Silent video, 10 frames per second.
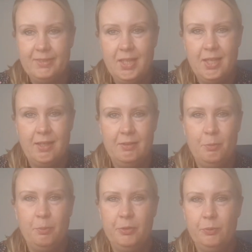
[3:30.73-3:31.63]
yeah,
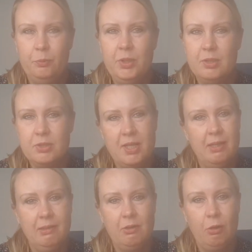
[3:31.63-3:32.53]
but we are
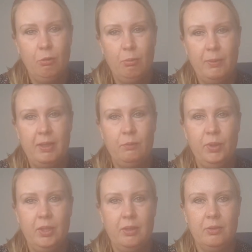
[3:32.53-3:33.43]
staying at home and
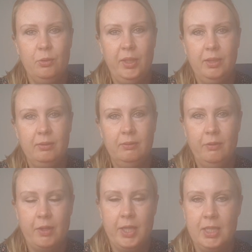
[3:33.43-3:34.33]
we are doing
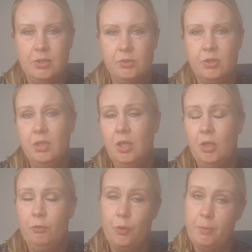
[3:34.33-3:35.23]
fun things
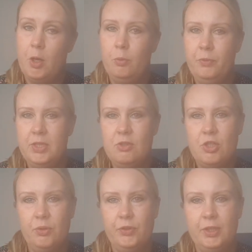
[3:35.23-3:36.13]
from home with the
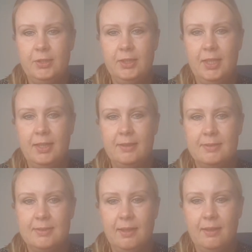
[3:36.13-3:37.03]
children,
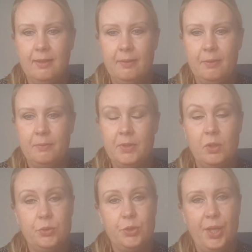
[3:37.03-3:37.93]
and they
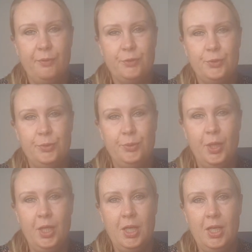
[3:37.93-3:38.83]
also have to
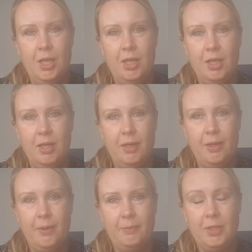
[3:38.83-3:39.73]

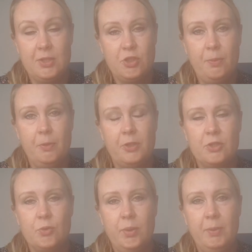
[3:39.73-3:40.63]
catch up on the
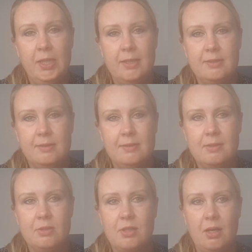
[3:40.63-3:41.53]
swimming
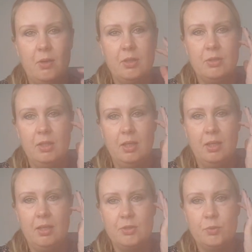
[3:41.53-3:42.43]
lessons. Our
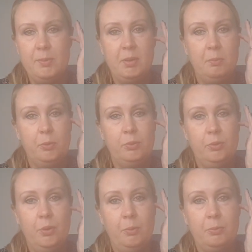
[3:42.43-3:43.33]
swimming
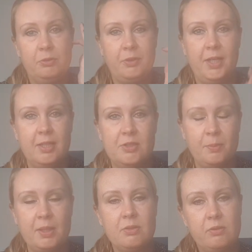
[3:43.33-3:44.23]
pool provided
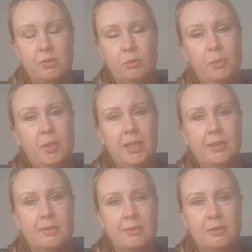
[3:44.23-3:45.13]
some extra swimming
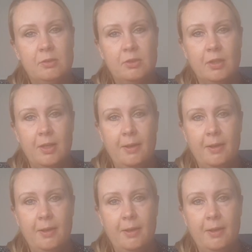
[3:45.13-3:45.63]
lessons.